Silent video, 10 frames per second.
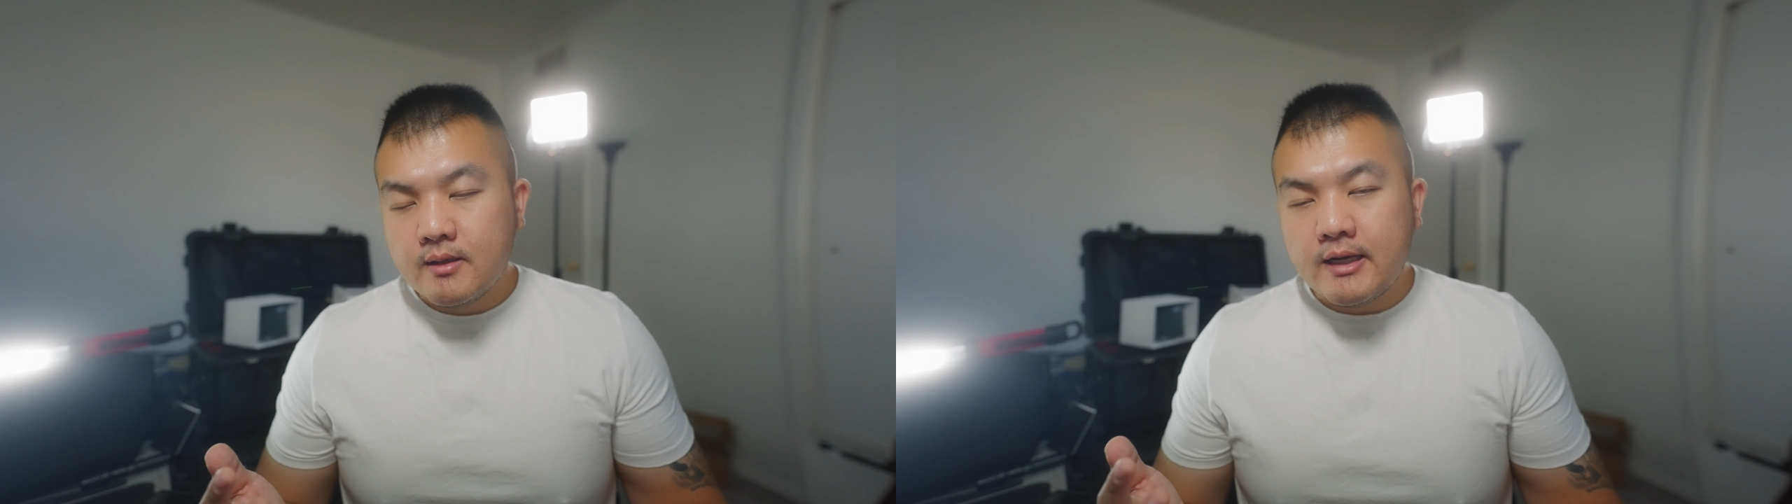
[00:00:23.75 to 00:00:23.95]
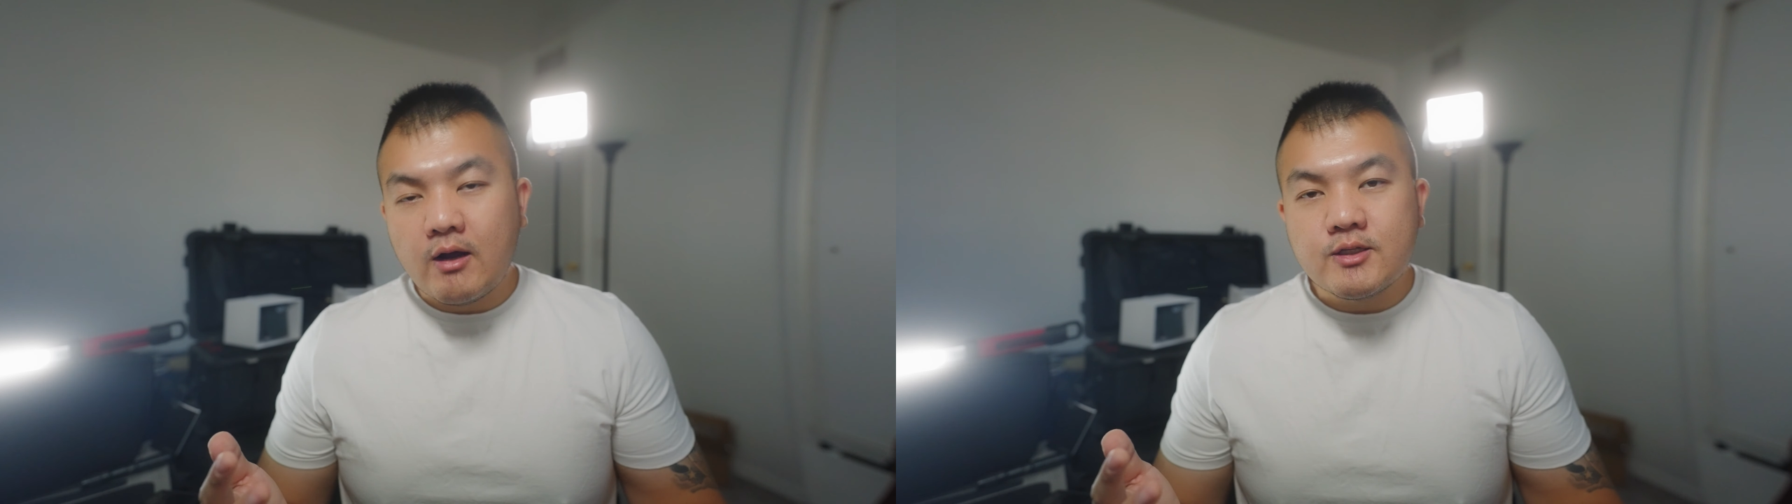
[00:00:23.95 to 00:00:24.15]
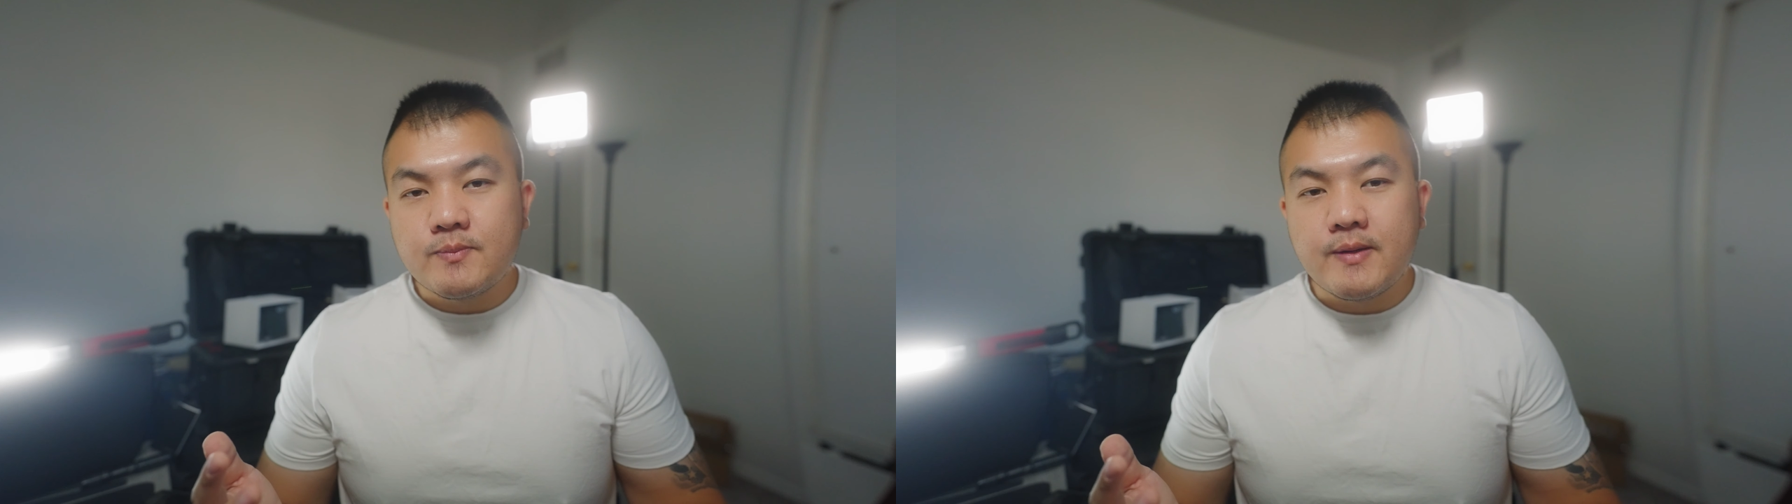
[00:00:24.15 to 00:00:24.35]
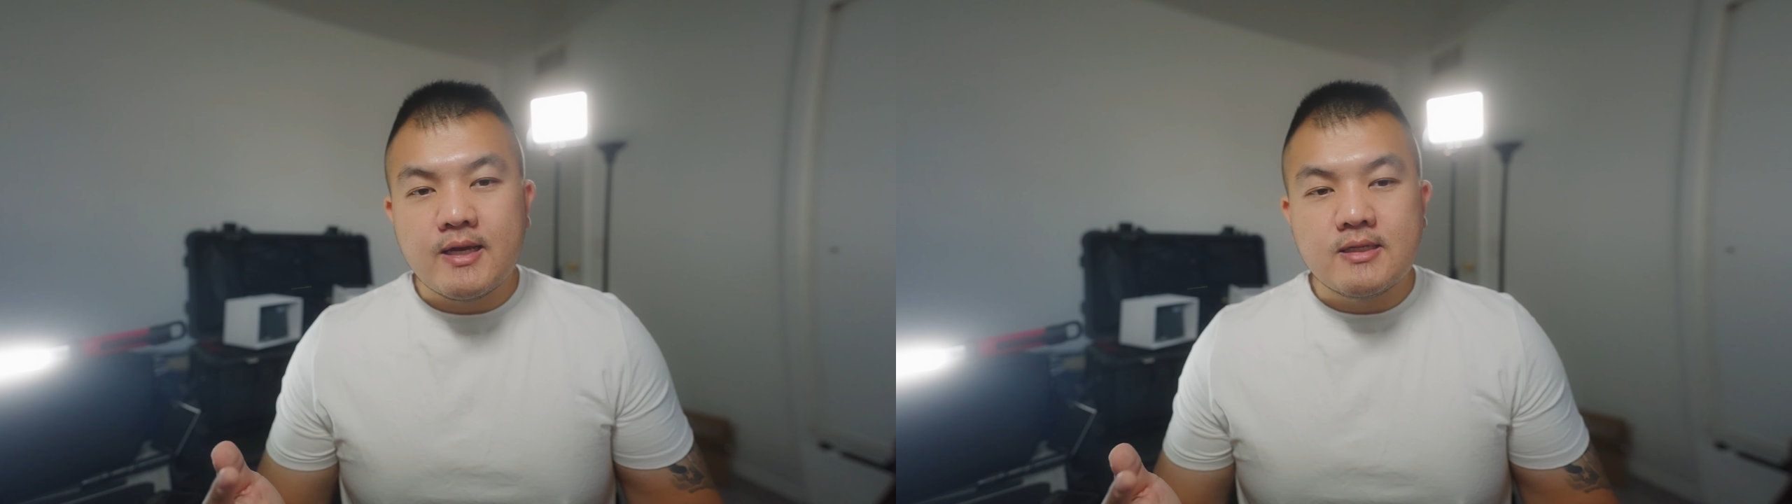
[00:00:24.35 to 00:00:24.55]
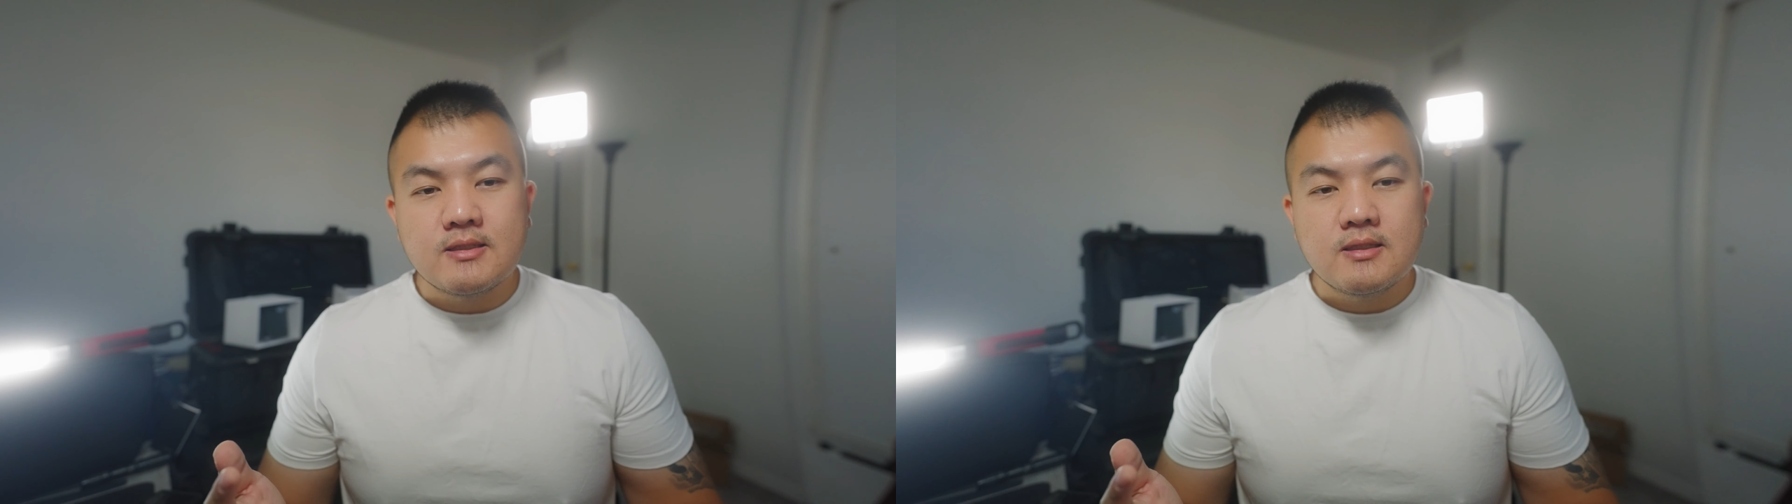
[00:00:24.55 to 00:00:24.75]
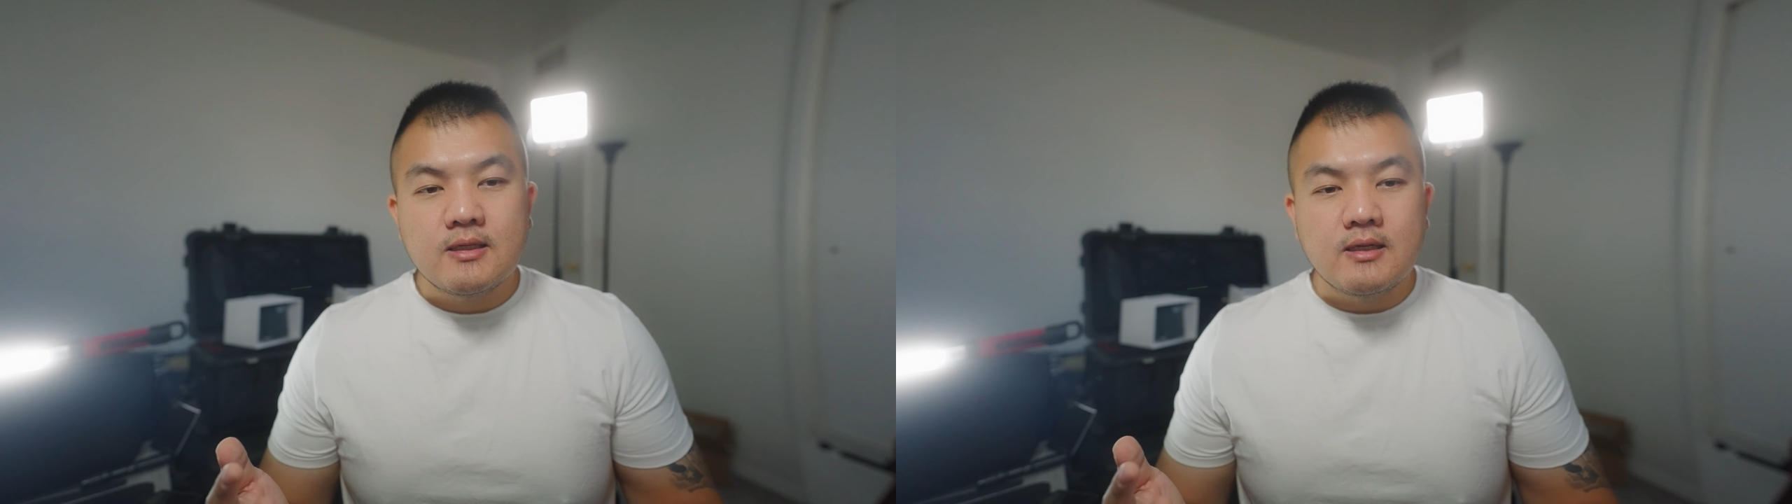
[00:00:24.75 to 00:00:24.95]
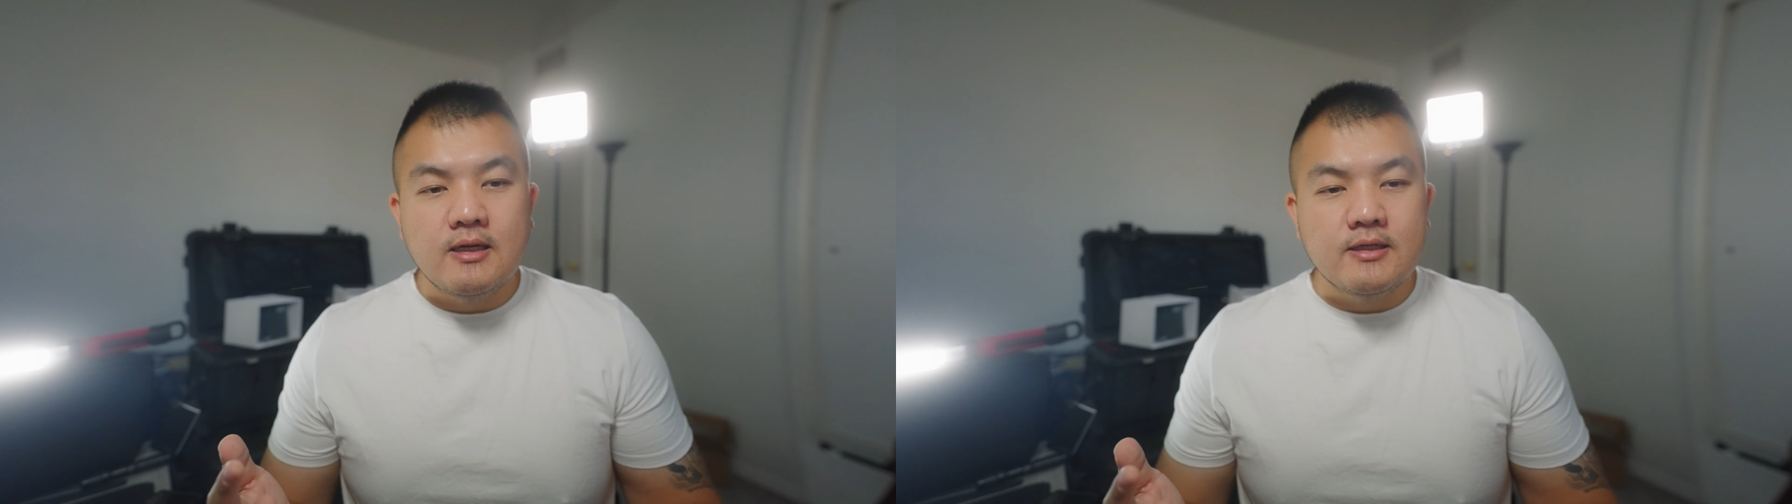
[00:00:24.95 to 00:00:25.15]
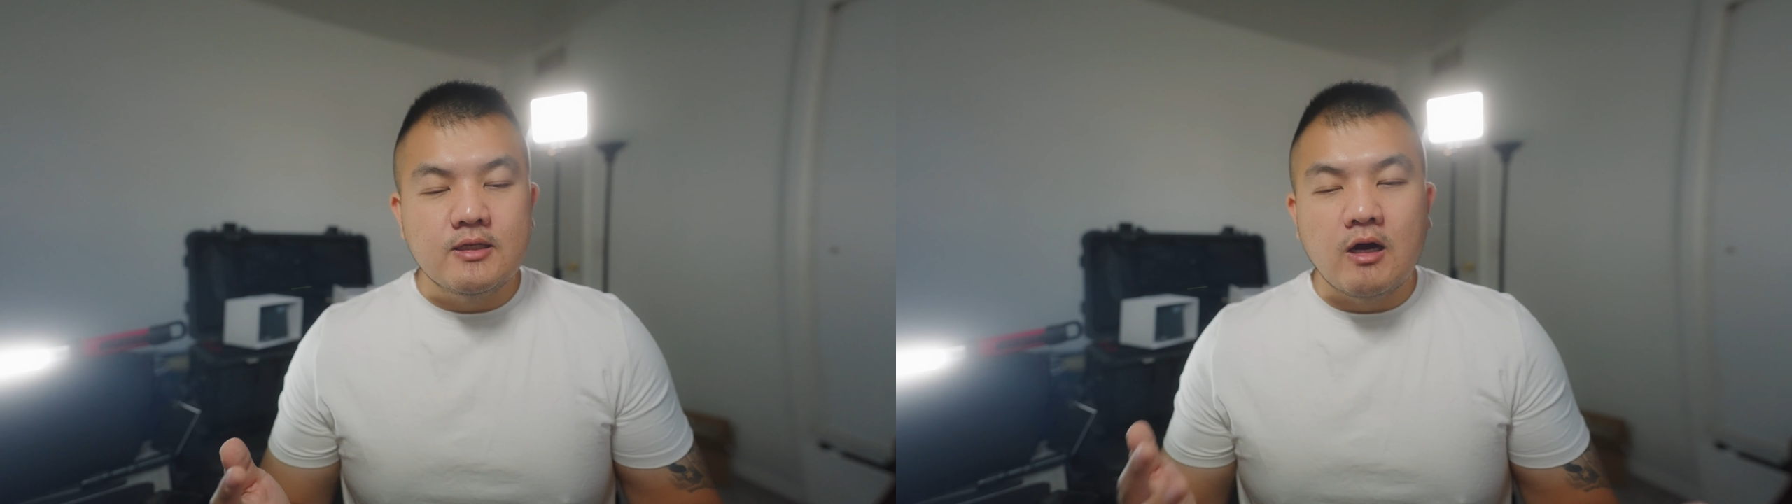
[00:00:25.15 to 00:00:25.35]
It all depends
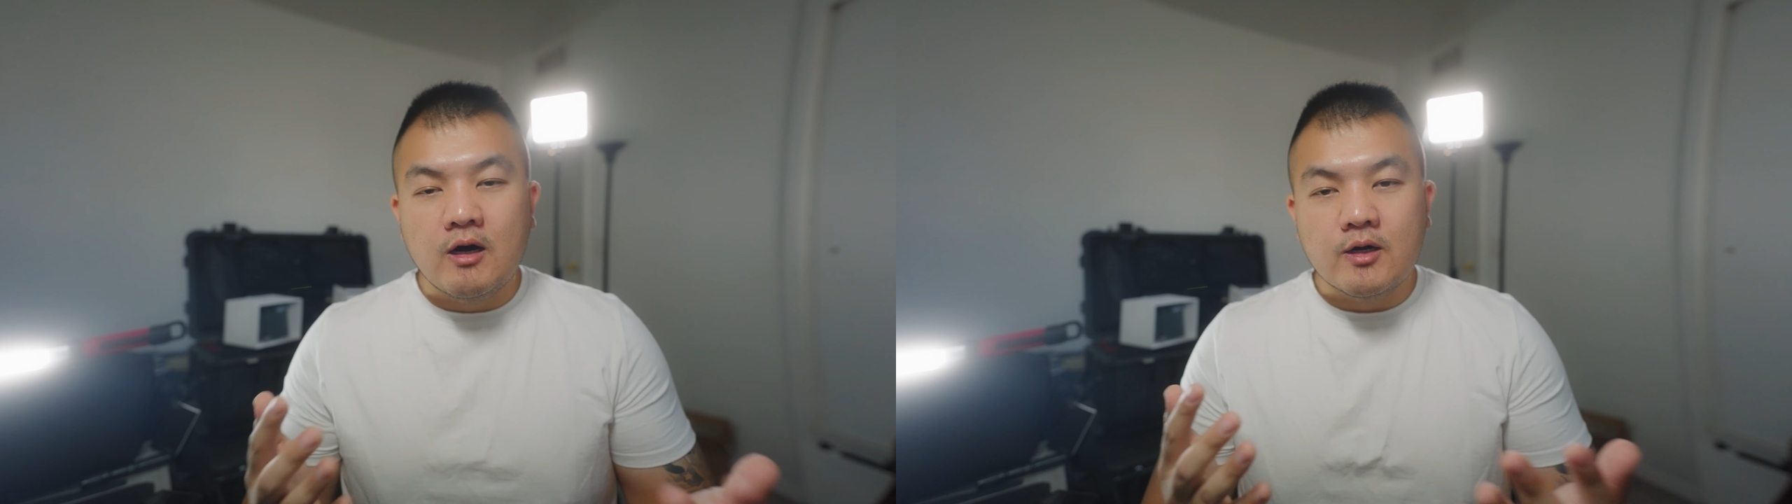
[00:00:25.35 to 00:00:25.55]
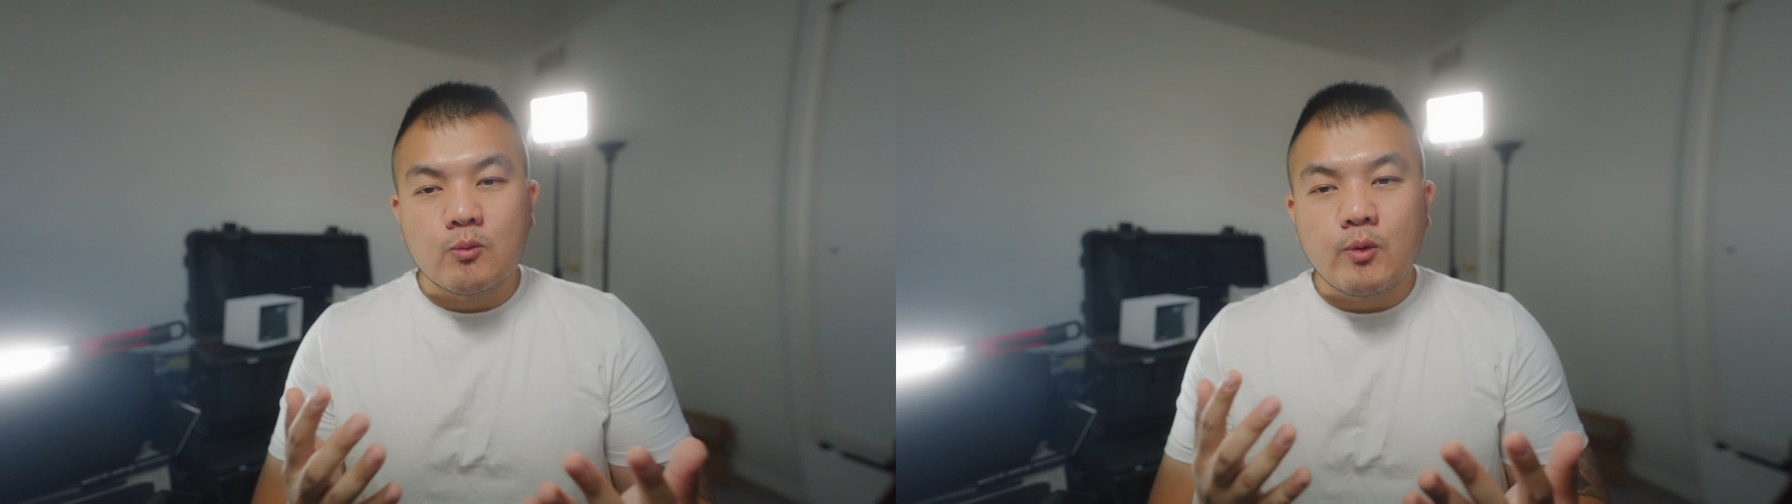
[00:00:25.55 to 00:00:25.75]
on